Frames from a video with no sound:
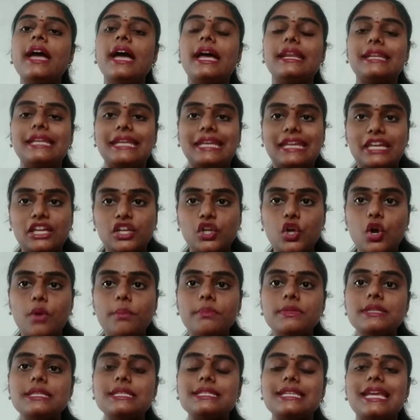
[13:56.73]
an
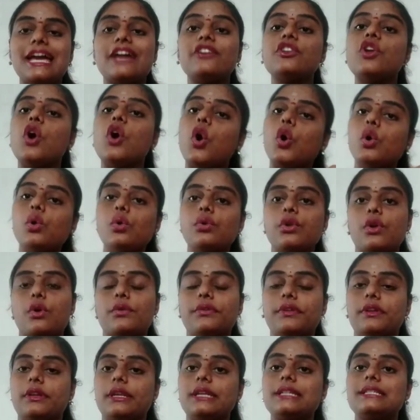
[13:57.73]
economist and all-rounder.